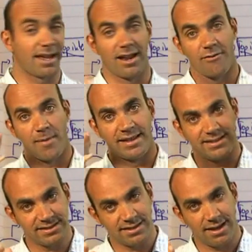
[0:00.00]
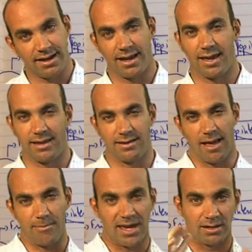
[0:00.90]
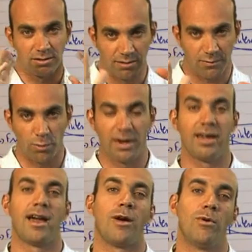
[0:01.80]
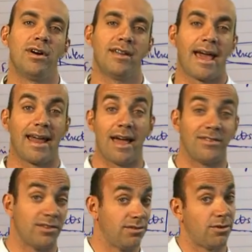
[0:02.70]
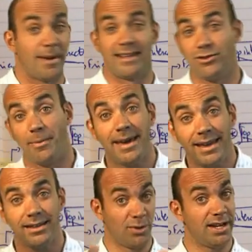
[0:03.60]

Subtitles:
I can have my design, I can make it look the way I want, I can have it under my domain.